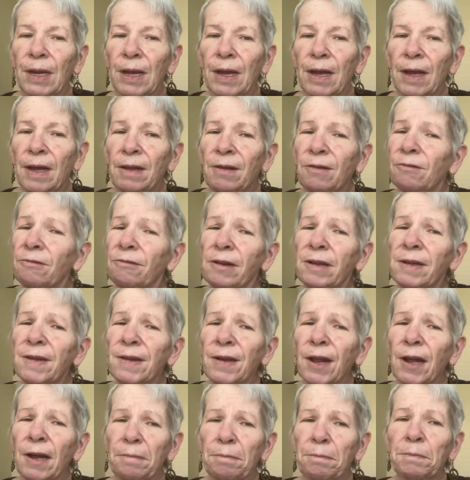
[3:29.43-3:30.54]
And there is
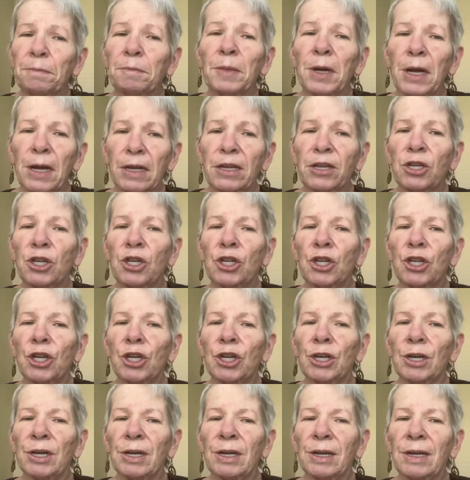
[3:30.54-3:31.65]
not much
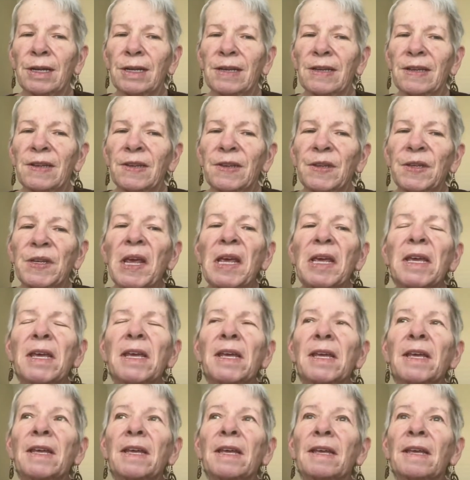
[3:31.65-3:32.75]

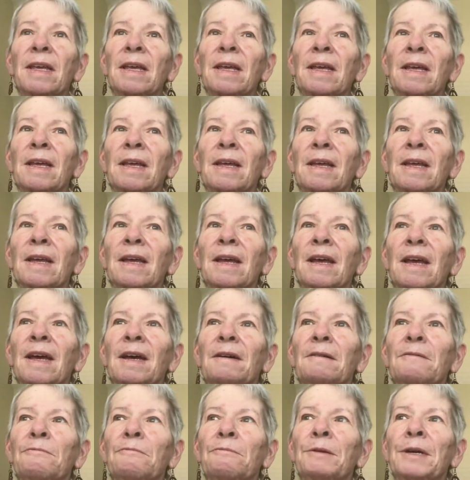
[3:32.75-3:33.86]
seeing
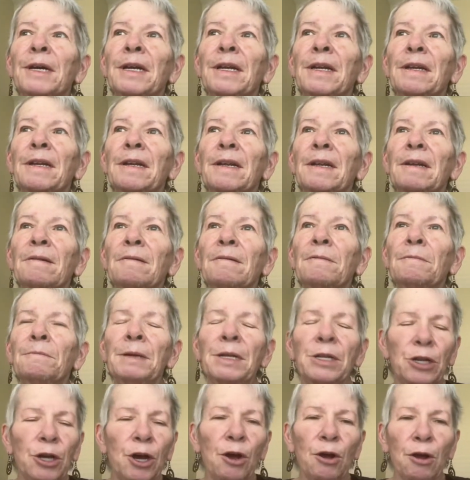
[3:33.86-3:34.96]
when
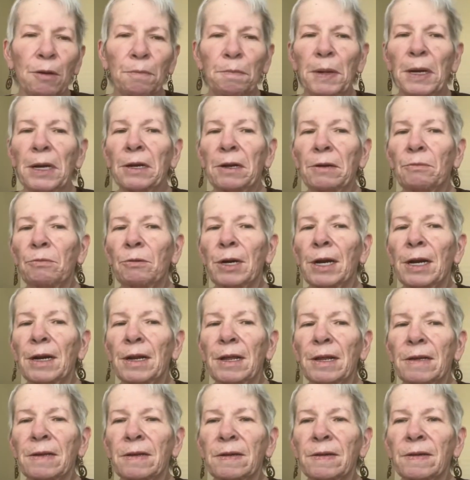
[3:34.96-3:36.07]
we talk about
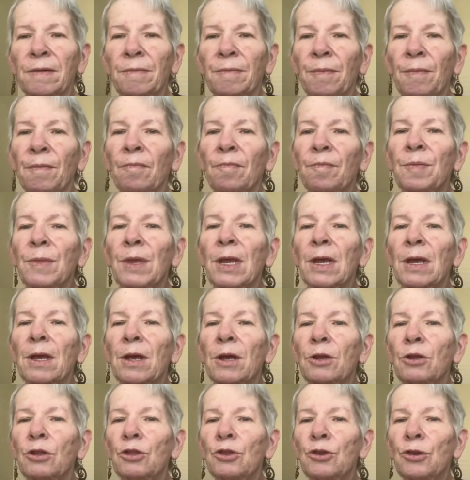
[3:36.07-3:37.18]
awareness,
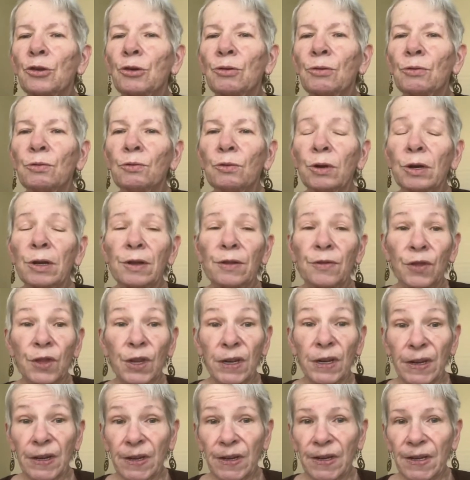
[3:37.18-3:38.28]
to
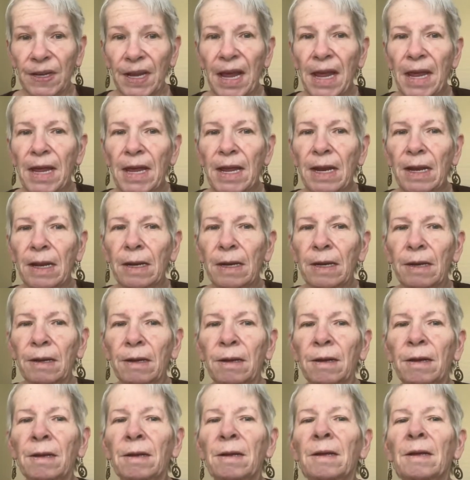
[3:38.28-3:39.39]
the seen,
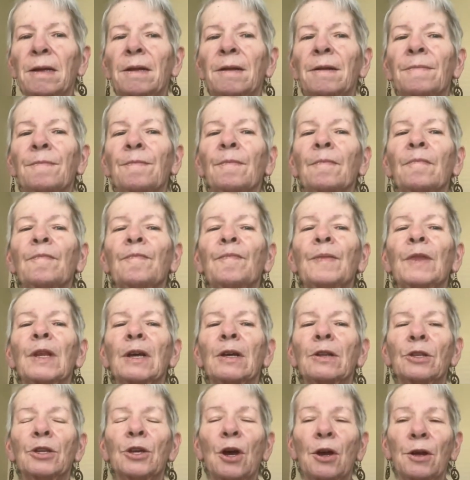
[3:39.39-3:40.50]

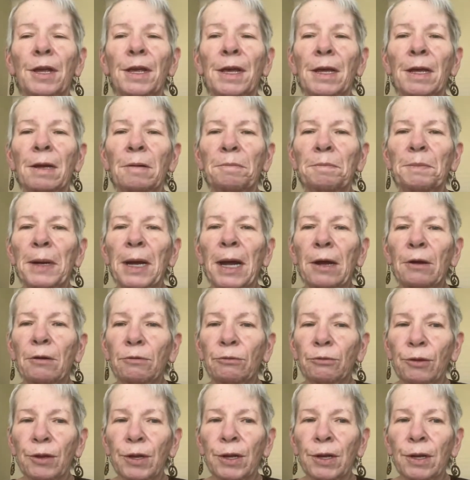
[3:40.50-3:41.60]
talking
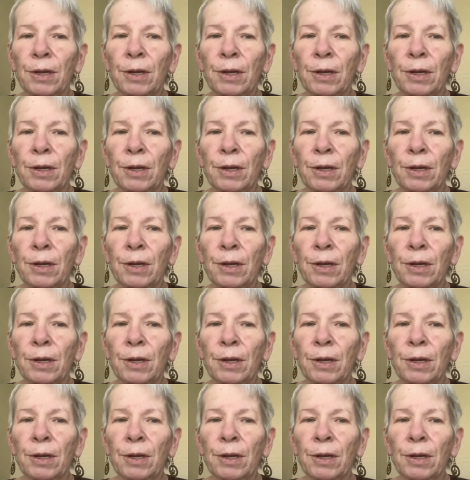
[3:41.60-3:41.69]
about